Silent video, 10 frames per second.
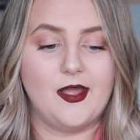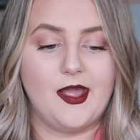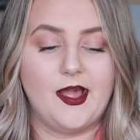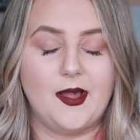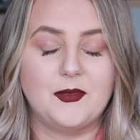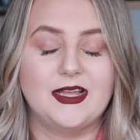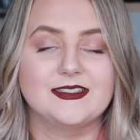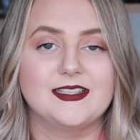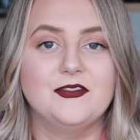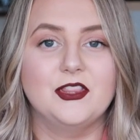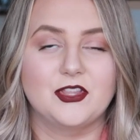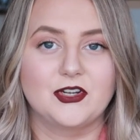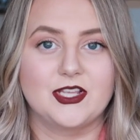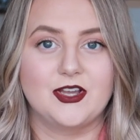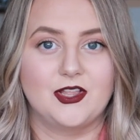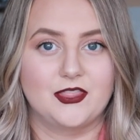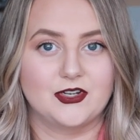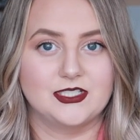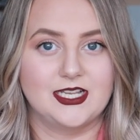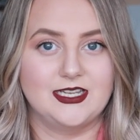um, at seven thirty on
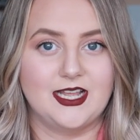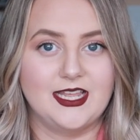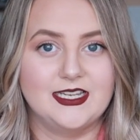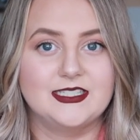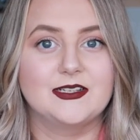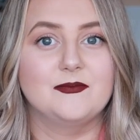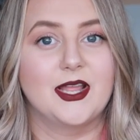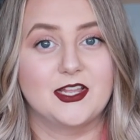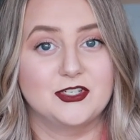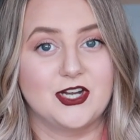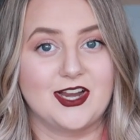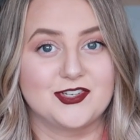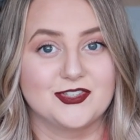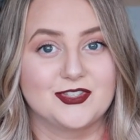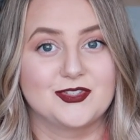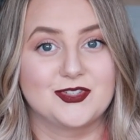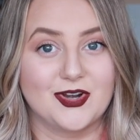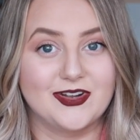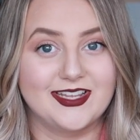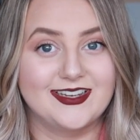Thursday night, my contractions
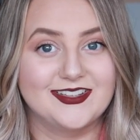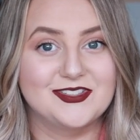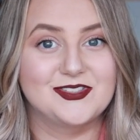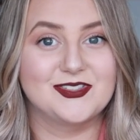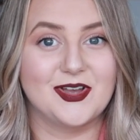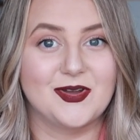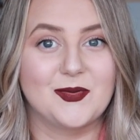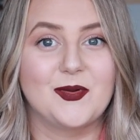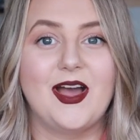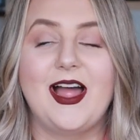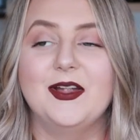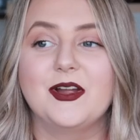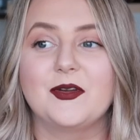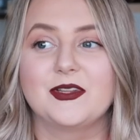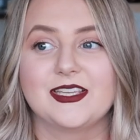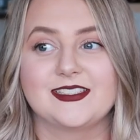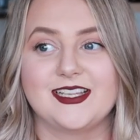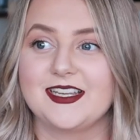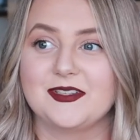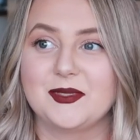started. So I got really
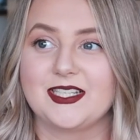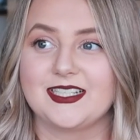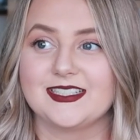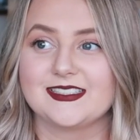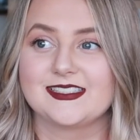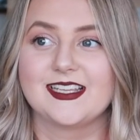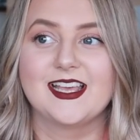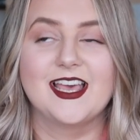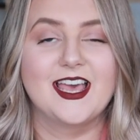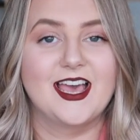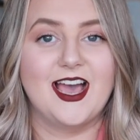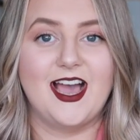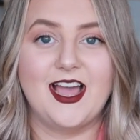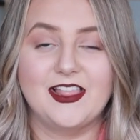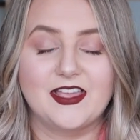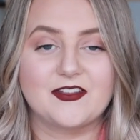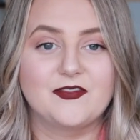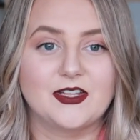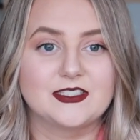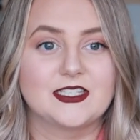excited because I like
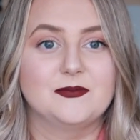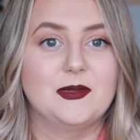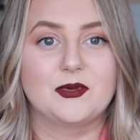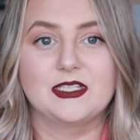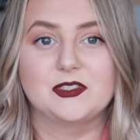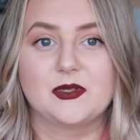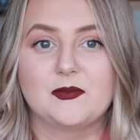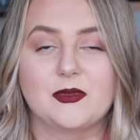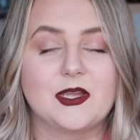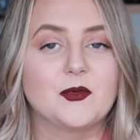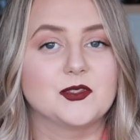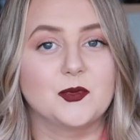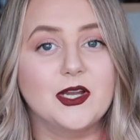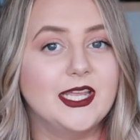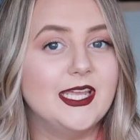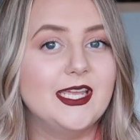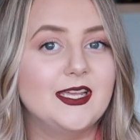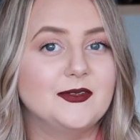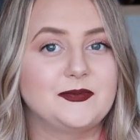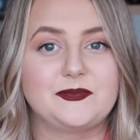felt the membrane sweep like was
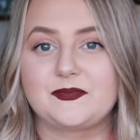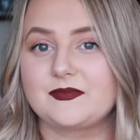working,